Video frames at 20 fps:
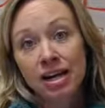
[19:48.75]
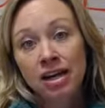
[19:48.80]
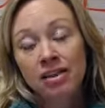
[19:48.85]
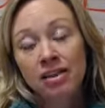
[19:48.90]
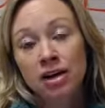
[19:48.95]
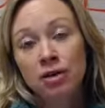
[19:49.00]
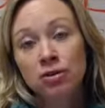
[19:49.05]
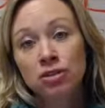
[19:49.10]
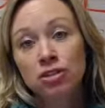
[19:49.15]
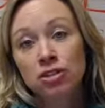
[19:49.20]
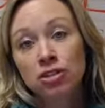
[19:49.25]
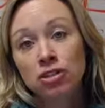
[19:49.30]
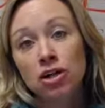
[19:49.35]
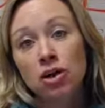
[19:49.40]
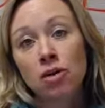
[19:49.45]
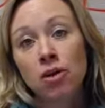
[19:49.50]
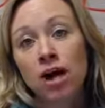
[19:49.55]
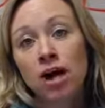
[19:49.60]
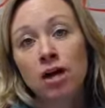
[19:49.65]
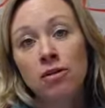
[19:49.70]
That was
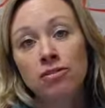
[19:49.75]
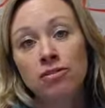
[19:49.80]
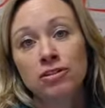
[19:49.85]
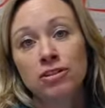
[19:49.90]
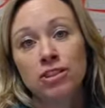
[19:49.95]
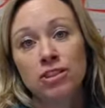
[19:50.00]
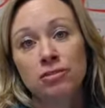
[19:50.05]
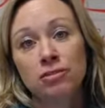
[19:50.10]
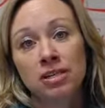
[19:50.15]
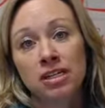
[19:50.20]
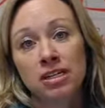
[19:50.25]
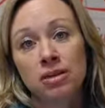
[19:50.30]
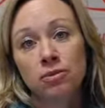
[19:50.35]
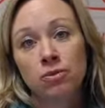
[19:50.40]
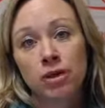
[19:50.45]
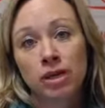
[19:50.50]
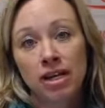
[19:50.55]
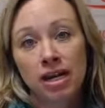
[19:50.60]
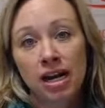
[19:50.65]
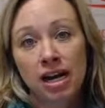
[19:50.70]
so helpful to me
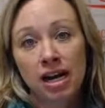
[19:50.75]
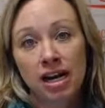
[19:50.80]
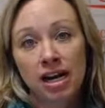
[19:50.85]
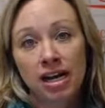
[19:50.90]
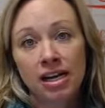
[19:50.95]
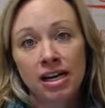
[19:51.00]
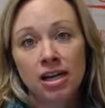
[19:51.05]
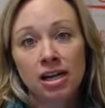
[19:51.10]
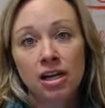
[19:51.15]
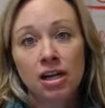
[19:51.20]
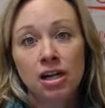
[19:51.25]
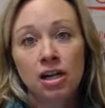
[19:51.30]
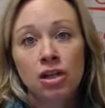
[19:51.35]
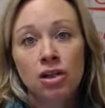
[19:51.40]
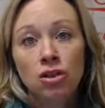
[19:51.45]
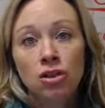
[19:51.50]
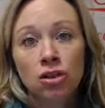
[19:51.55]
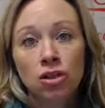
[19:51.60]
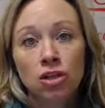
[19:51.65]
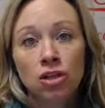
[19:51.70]
when I
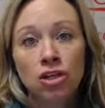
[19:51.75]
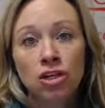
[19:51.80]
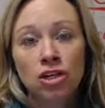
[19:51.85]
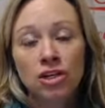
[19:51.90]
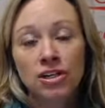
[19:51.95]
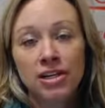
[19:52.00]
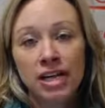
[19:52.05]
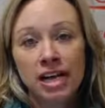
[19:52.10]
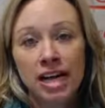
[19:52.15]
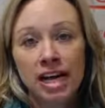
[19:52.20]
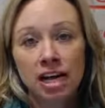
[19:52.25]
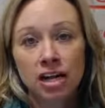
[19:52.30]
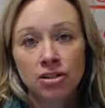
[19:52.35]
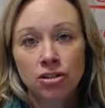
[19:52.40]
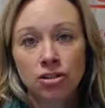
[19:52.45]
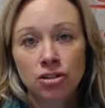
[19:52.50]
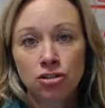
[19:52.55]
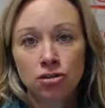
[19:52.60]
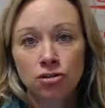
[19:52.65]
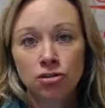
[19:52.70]
learned how
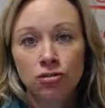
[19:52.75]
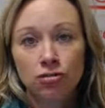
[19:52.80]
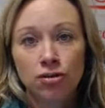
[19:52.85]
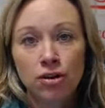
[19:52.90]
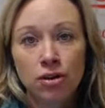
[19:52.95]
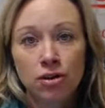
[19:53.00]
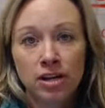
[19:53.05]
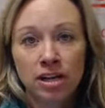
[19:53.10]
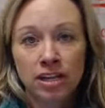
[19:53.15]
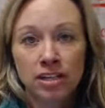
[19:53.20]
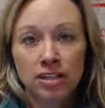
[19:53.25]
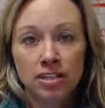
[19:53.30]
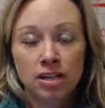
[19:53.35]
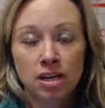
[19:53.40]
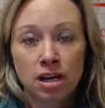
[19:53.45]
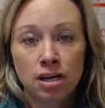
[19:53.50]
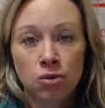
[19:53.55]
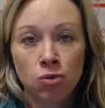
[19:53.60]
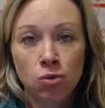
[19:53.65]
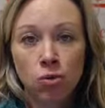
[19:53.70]
to focus
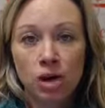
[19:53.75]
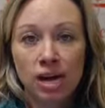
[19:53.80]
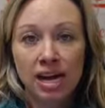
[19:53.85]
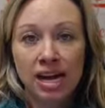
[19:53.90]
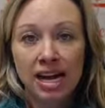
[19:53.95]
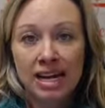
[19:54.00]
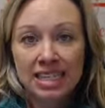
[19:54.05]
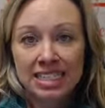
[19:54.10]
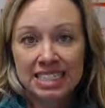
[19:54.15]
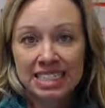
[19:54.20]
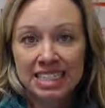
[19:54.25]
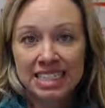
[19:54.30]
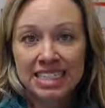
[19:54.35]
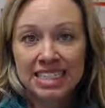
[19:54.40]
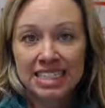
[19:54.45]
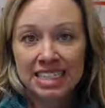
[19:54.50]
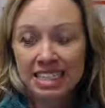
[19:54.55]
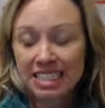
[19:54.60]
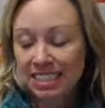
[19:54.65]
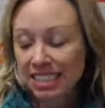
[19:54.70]
on what I
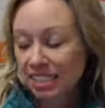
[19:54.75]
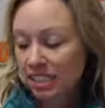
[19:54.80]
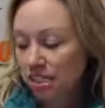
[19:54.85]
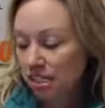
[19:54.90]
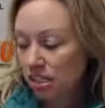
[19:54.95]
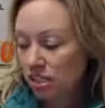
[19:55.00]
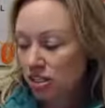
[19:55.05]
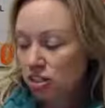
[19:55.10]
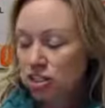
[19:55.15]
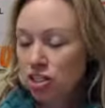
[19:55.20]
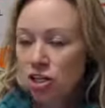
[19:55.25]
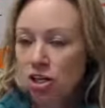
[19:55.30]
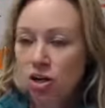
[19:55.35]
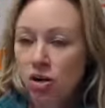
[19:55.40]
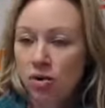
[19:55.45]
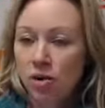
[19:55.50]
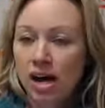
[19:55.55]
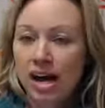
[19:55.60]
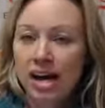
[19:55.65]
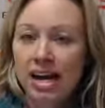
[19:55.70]
needed
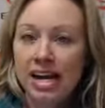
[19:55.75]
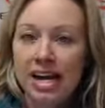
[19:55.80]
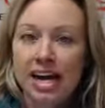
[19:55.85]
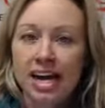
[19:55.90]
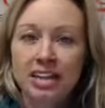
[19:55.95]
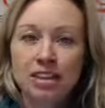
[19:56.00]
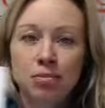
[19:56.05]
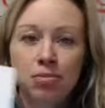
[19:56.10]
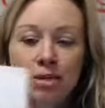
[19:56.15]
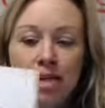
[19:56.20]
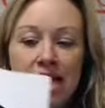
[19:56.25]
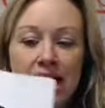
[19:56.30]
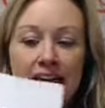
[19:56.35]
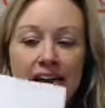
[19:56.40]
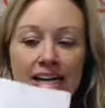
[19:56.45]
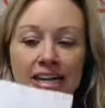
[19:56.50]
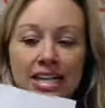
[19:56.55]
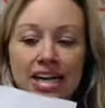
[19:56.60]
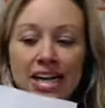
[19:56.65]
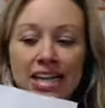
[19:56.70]
So I had the
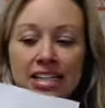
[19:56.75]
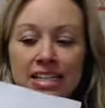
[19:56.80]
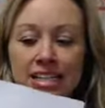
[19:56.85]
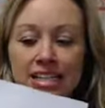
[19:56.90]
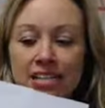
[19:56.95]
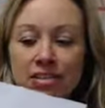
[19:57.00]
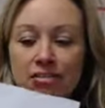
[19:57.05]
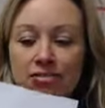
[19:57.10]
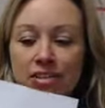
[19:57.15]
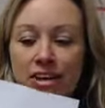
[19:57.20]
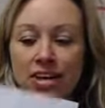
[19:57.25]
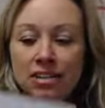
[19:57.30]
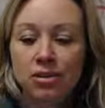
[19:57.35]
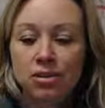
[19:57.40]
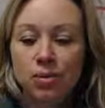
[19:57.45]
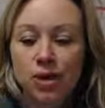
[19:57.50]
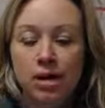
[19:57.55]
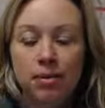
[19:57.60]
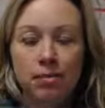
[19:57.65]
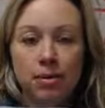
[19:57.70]
black and I needed to find the
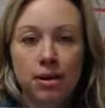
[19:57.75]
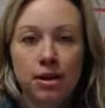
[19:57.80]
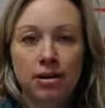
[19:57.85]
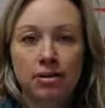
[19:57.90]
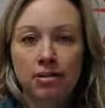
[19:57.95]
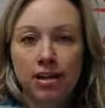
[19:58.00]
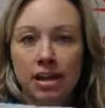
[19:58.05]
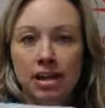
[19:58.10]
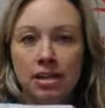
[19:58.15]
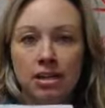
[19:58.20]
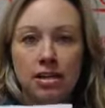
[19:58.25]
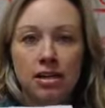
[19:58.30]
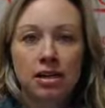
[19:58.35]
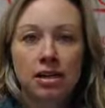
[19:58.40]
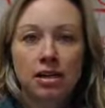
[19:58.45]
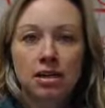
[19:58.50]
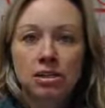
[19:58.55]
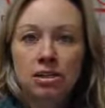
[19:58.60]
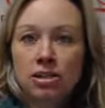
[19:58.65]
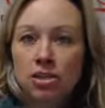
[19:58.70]
white part, right?
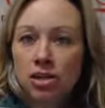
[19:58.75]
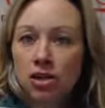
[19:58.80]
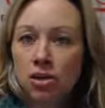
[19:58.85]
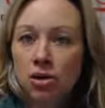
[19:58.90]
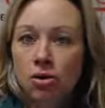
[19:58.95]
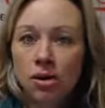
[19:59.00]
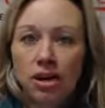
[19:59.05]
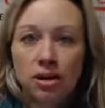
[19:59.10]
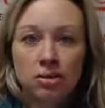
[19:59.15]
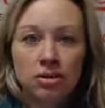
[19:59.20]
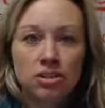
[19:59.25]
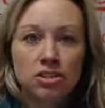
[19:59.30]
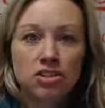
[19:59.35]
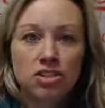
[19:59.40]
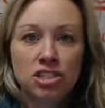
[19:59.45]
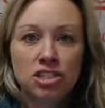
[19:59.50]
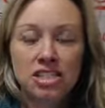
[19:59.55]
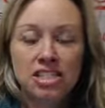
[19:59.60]
So it was just